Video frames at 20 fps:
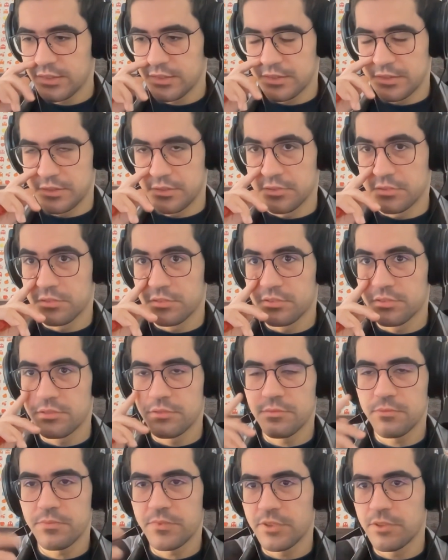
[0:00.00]

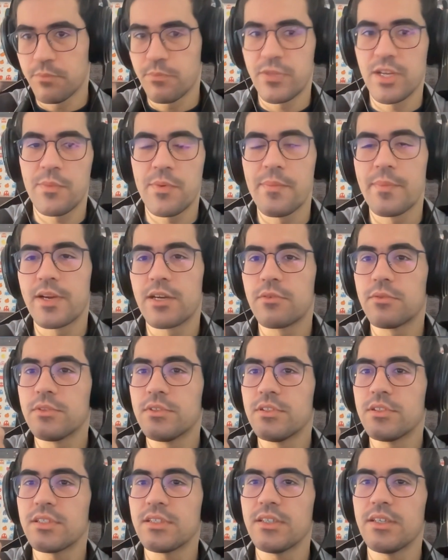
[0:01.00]
You paper my
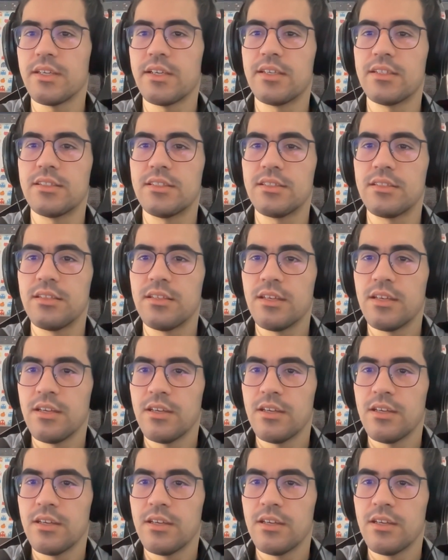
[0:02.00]
work, and